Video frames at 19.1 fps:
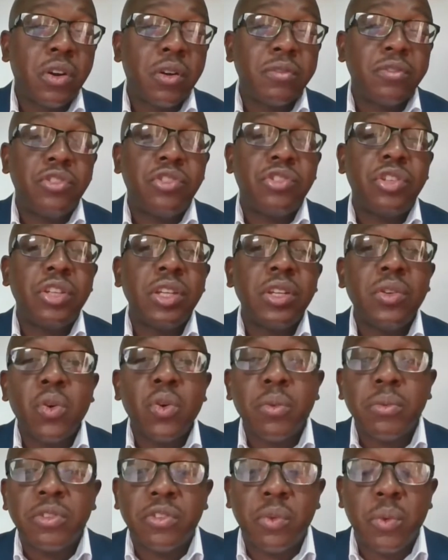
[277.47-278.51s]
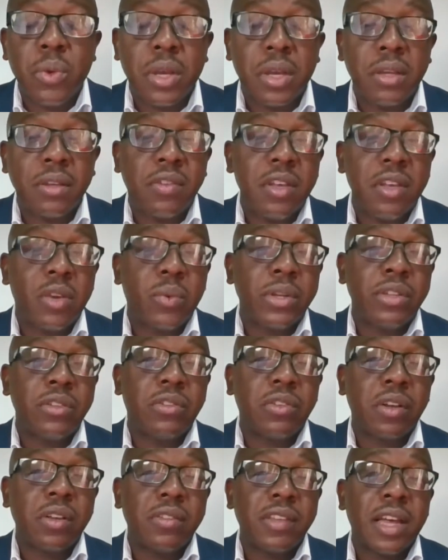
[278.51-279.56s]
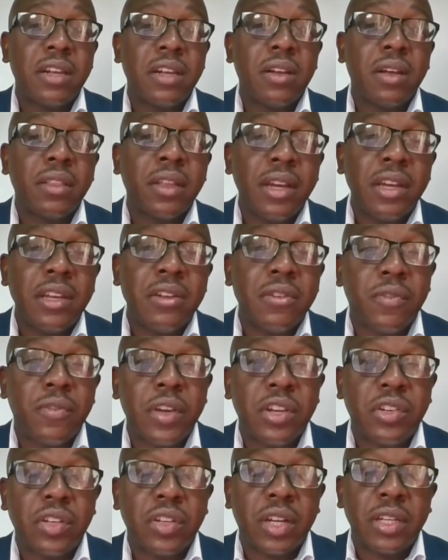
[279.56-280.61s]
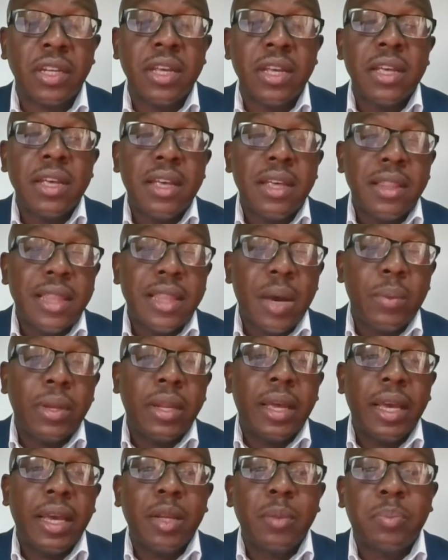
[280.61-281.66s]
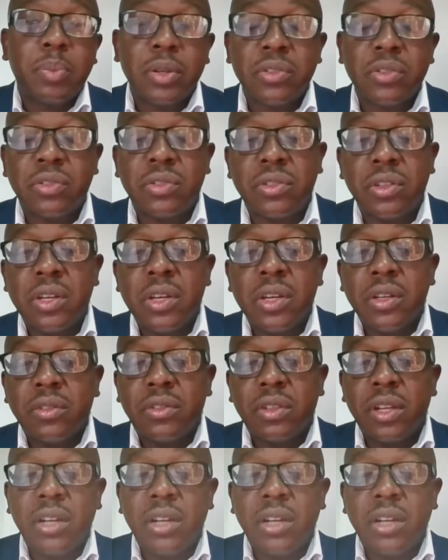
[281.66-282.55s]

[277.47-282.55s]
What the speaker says: of genome sequencers, another innovation that will help us to